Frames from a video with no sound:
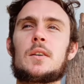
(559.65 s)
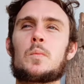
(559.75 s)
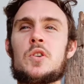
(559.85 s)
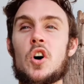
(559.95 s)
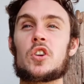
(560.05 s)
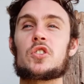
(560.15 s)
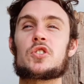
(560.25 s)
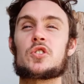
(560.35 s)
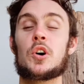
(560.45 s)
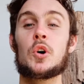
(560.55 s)
We're not
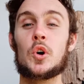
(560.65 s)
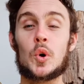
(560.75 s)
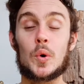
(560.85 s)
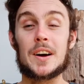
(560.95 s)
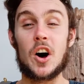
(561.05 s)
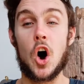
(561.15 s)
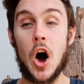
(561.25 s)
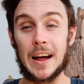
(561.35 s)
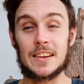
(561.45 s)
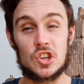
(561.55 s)
too
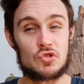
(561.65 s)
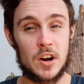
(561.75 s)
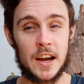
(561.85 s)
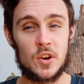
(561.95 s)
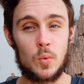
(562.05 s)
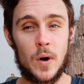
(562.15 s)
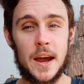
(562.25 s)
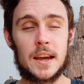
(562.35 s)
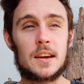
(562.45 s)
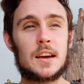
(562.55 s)
highly strung and awake.